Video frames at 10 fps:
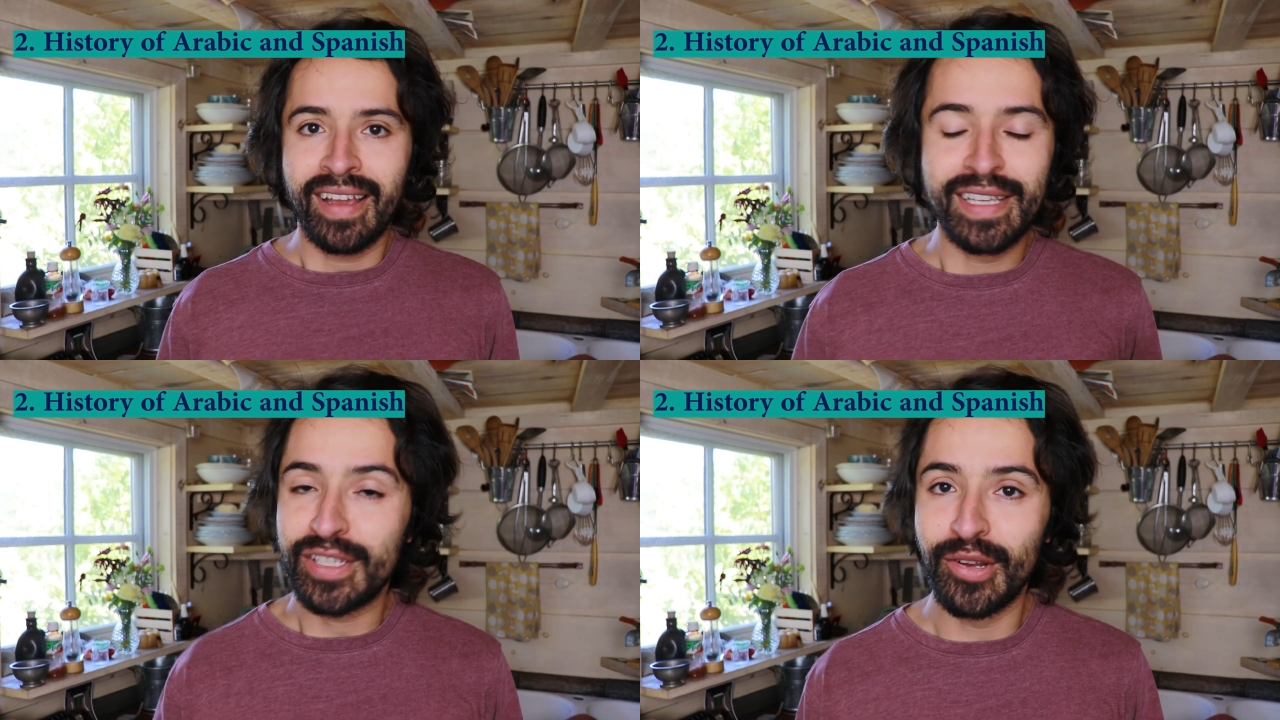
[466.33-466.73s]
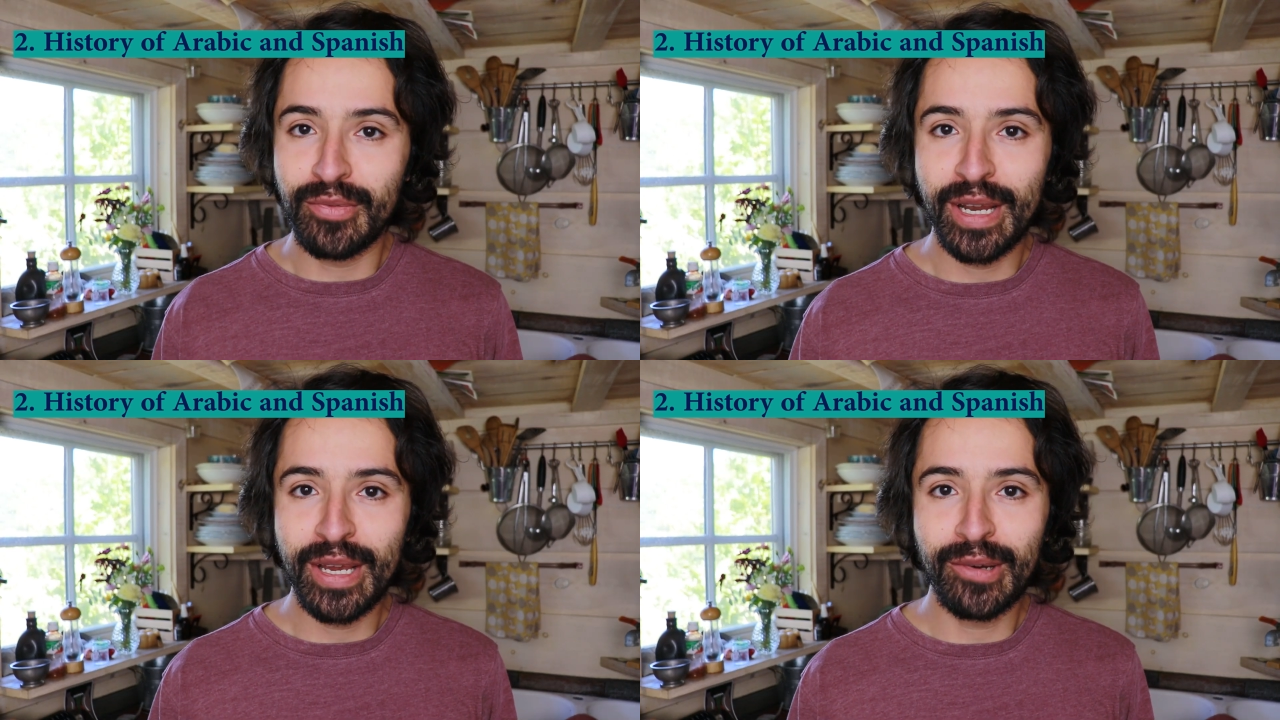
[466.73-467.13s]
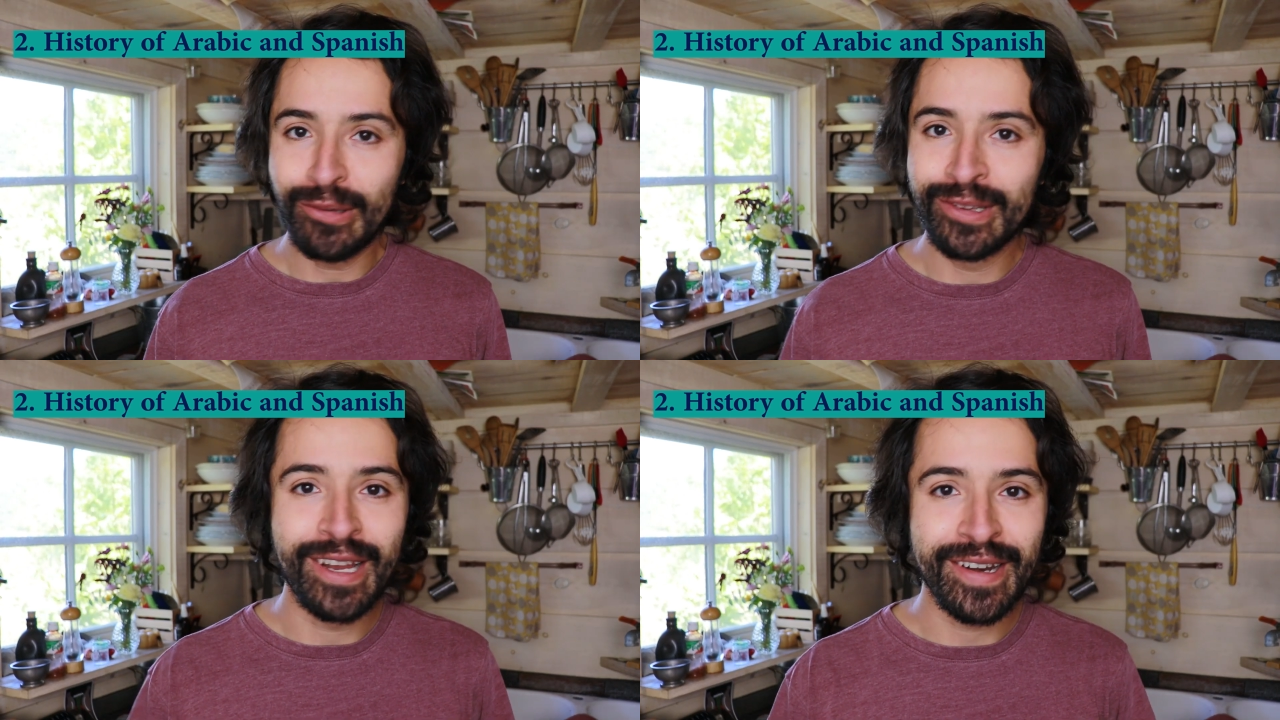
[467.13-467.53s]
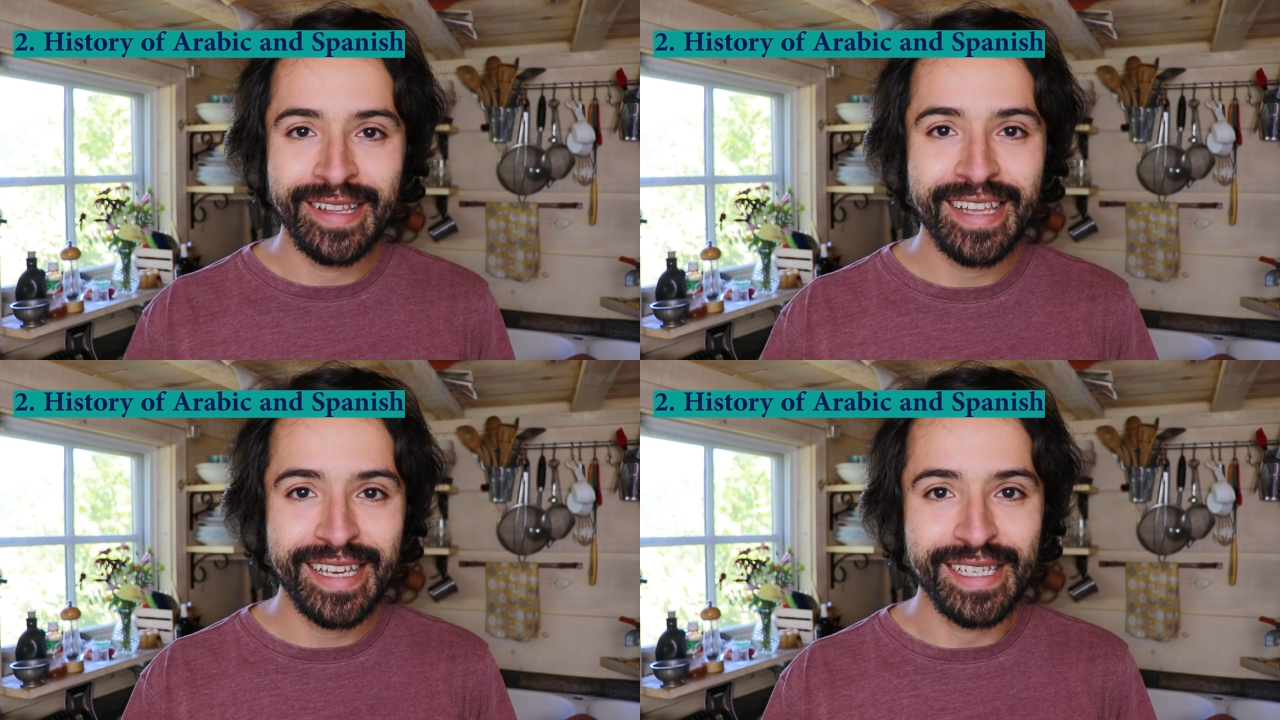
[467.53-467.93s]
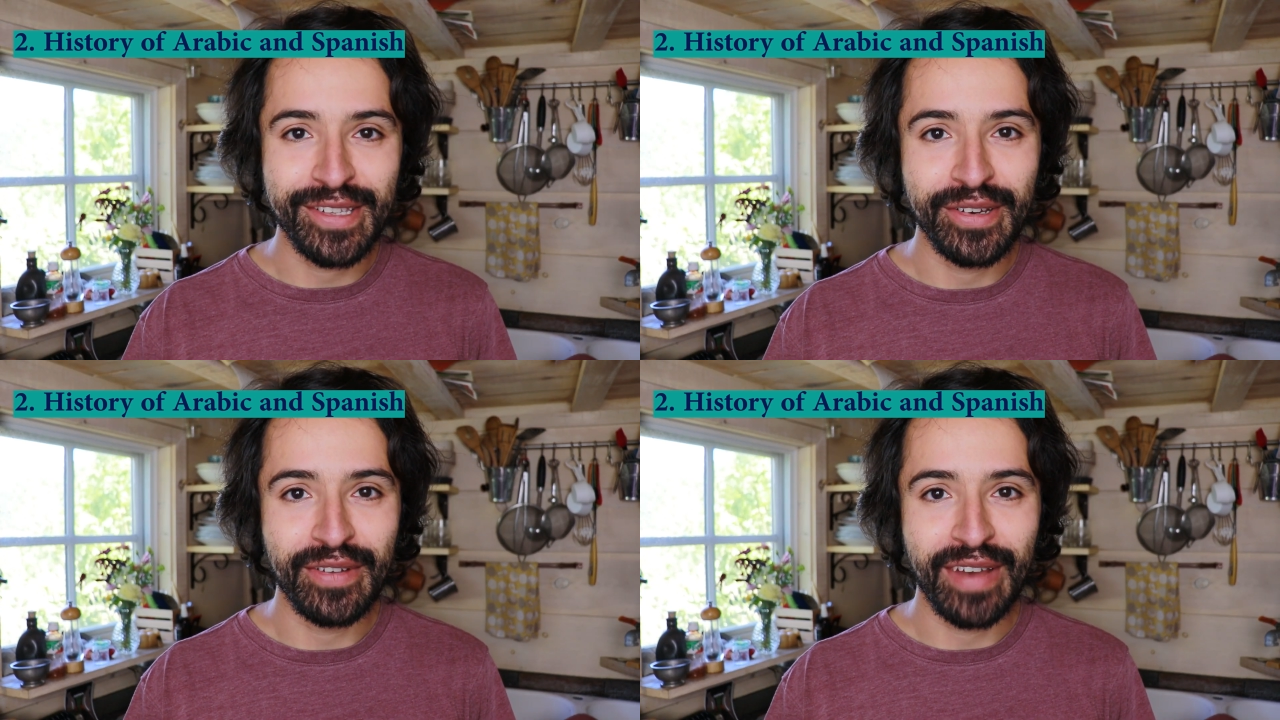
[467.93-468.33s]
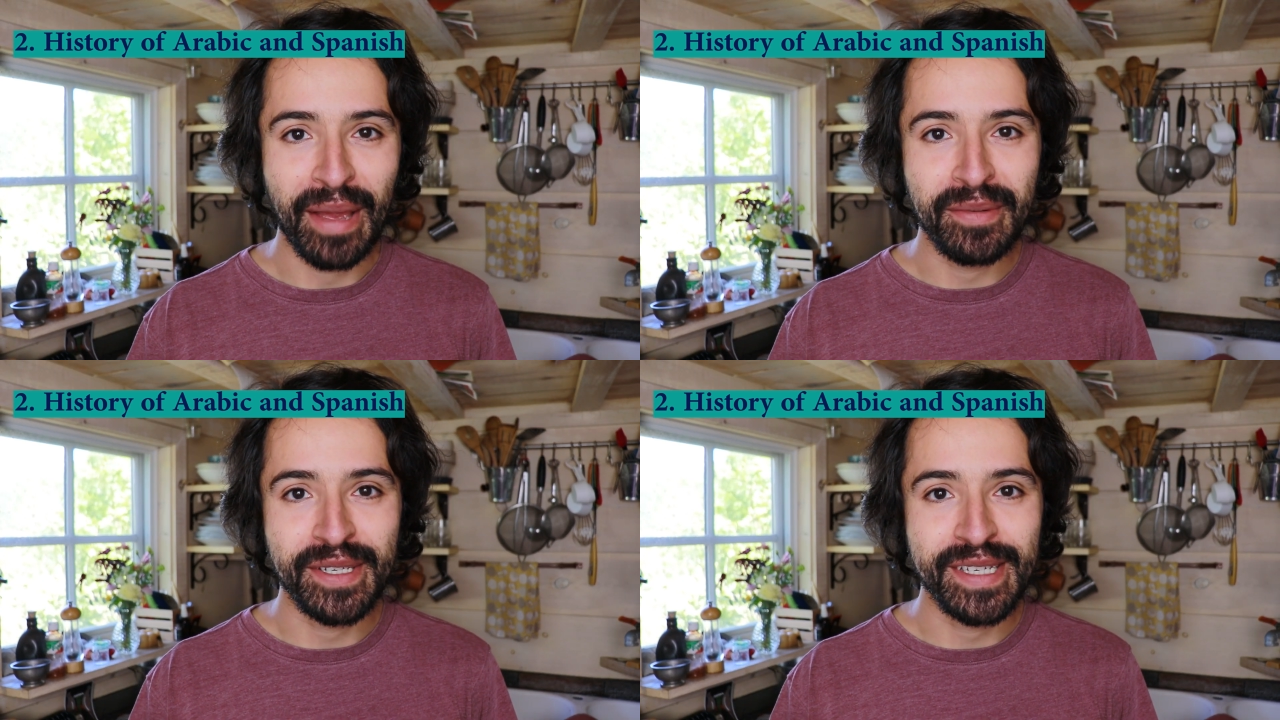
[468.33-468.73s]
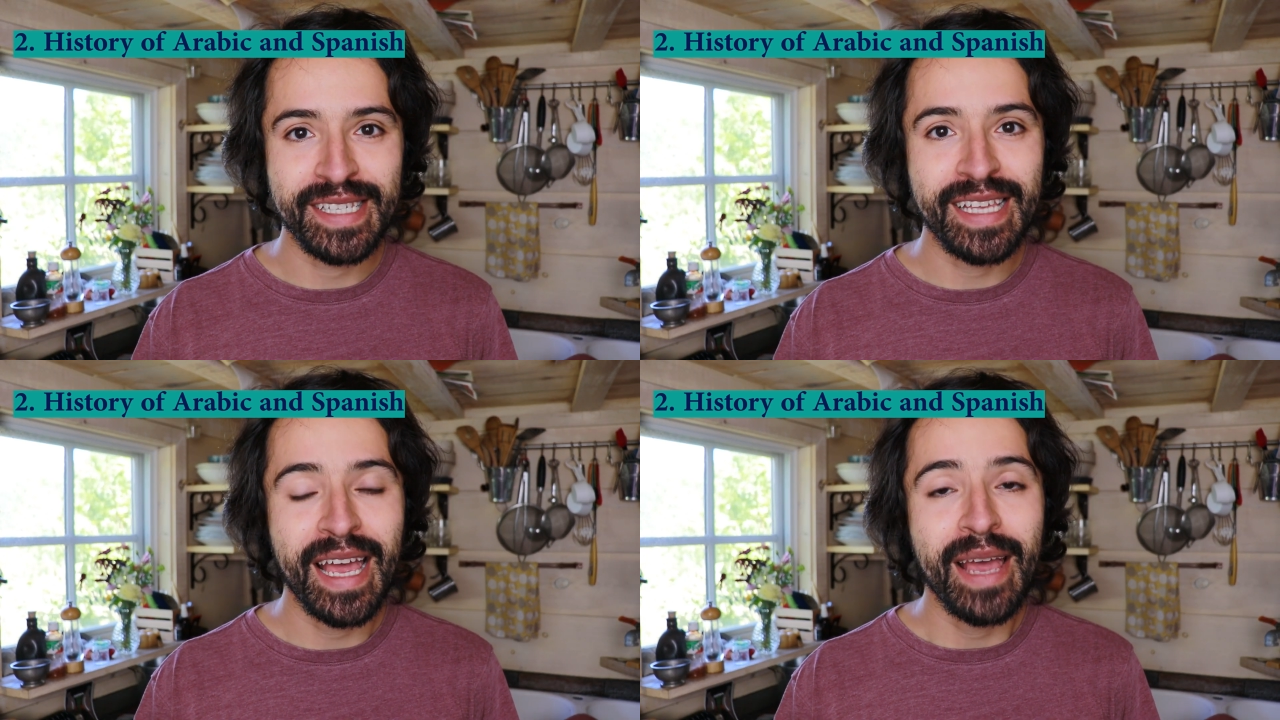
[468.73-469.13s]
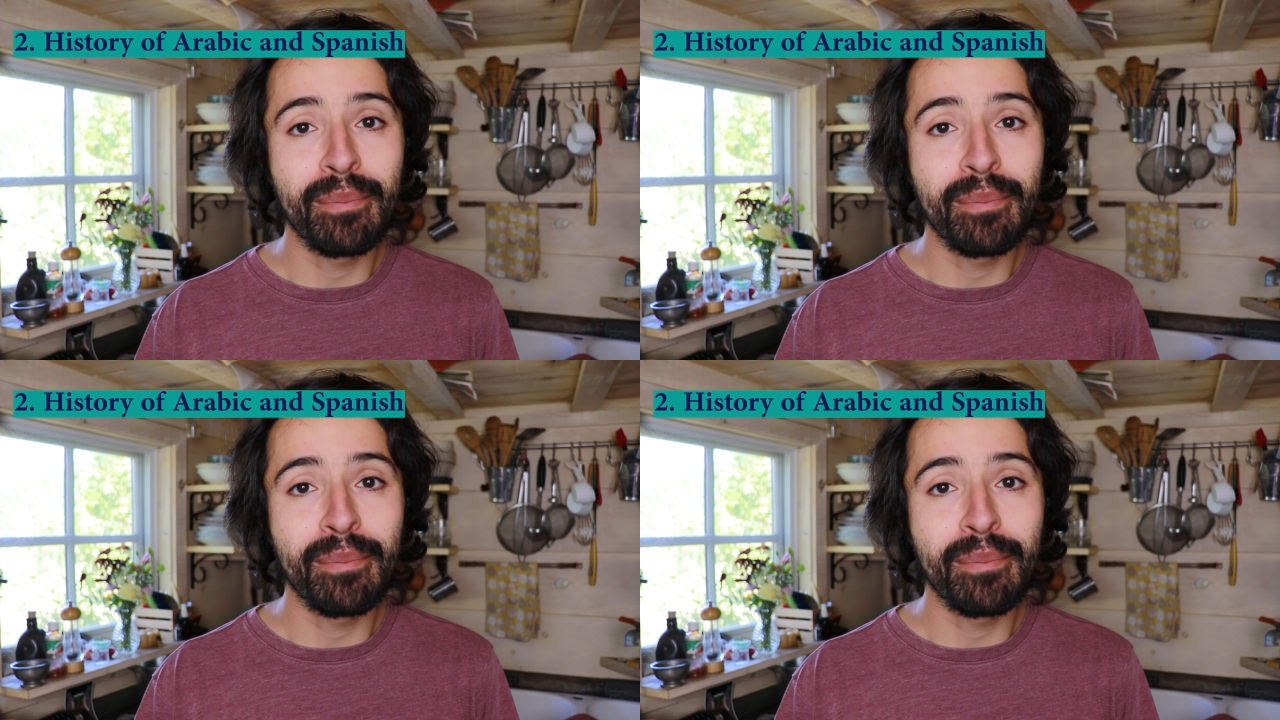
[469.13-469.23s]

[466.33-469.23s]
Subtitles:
It's all really cool learning the history of languages,